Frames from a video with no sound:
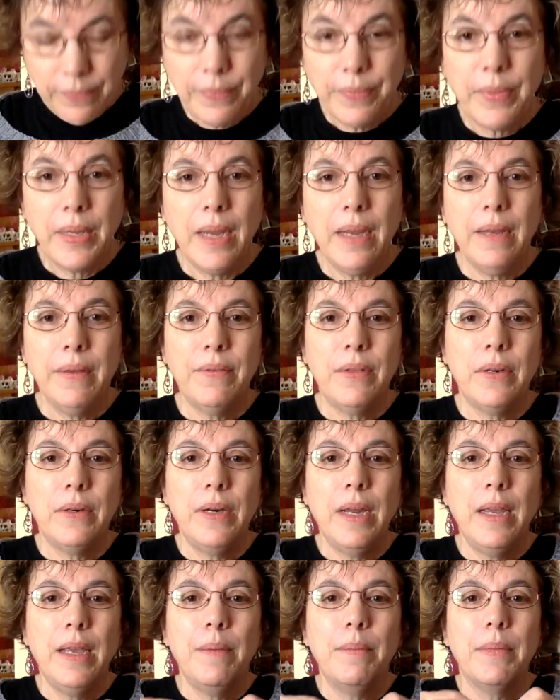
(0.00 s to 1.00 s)
they have their
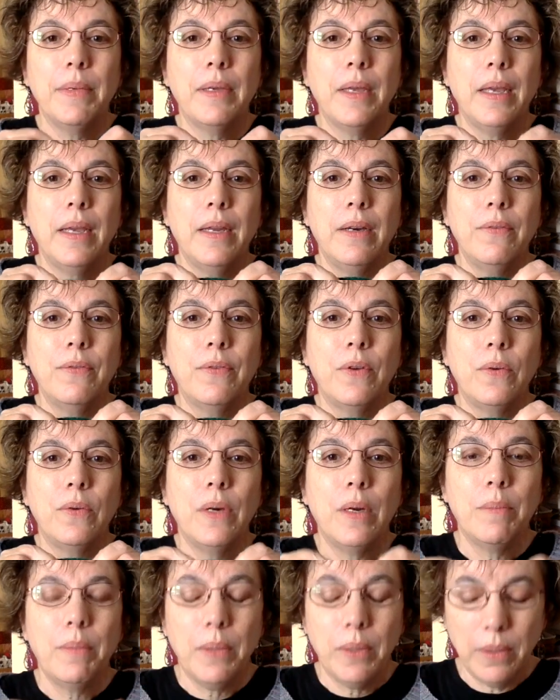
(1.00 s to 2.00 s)
name and phone
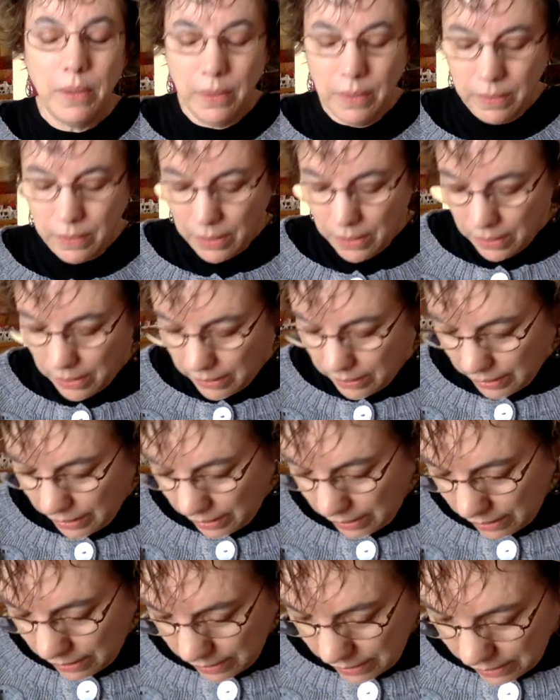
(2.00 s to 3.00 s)
number on
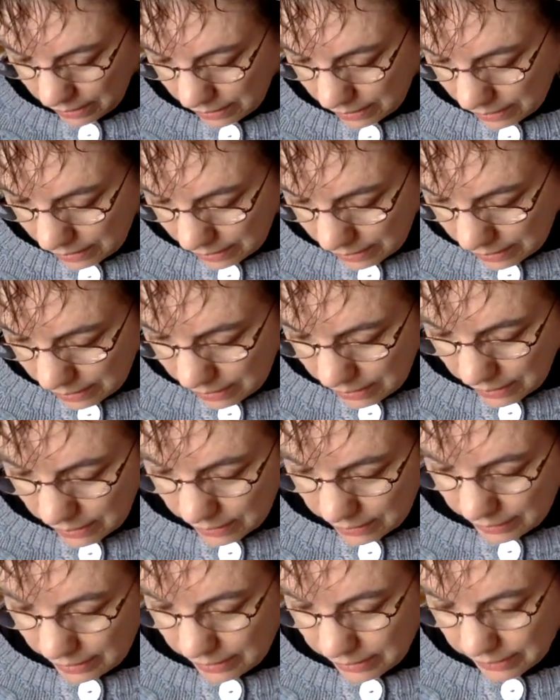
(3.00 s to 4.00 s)
there. On
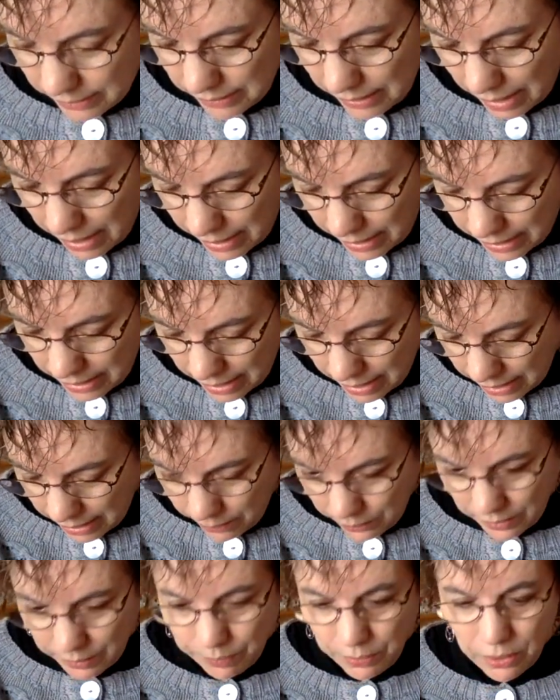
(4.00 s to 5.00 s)
the inside, I
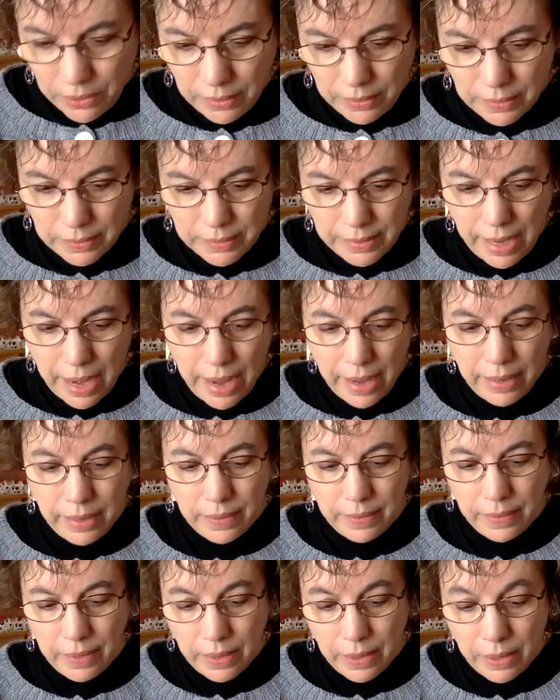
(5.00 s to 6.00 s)
would put a little tag
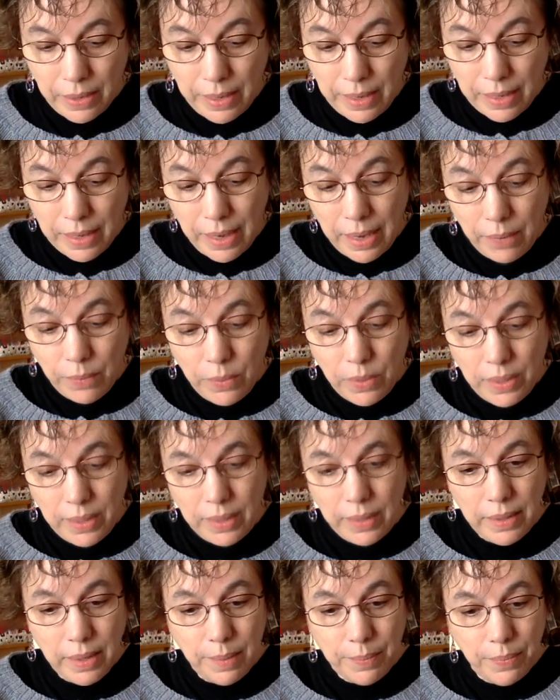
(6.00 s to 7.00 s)
in there, and I would
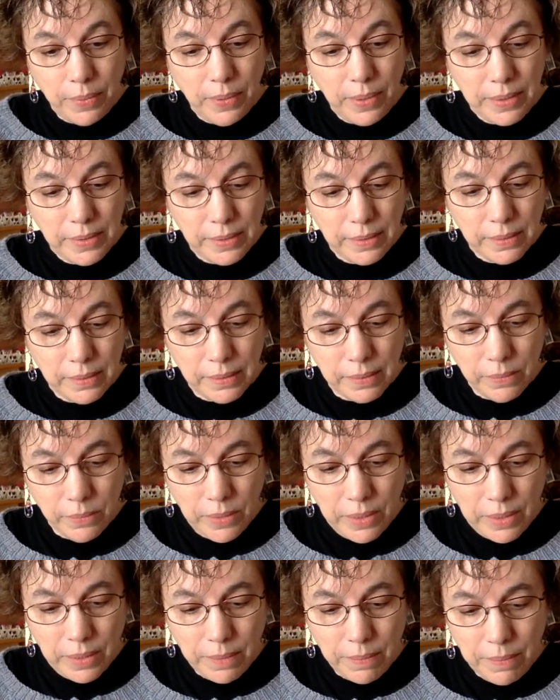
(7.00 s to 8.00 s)
end up with
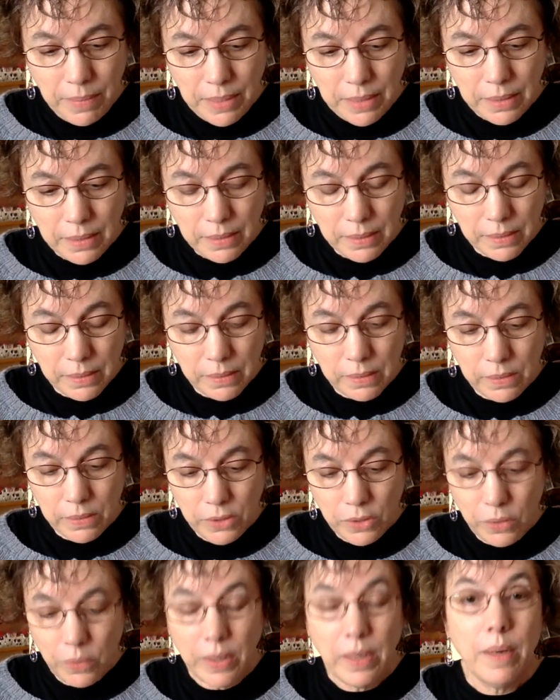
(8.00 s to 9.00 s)
mittens
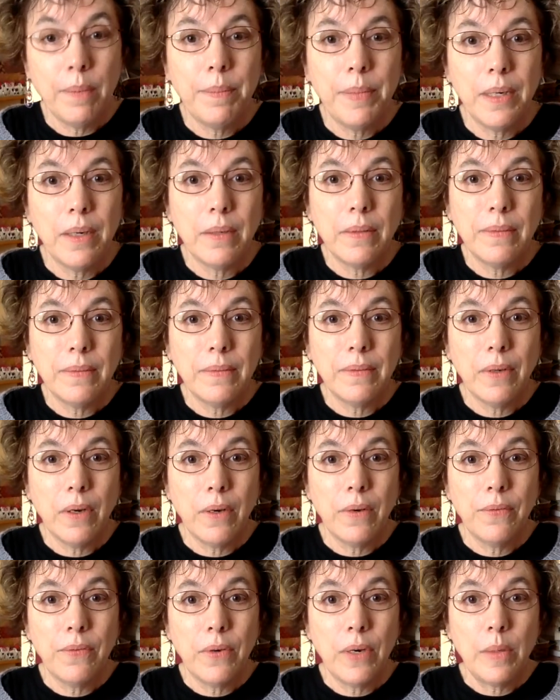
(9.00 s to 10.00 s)
showing up at
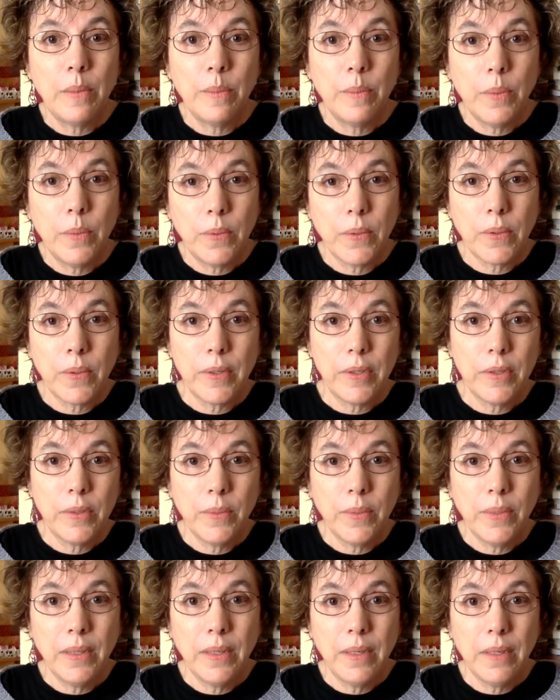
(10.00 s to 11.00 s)
our front porch.
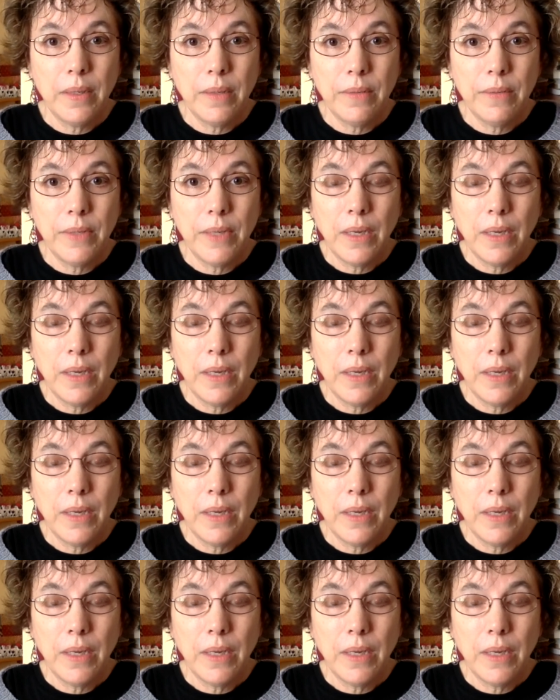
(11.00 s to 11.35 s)
We lived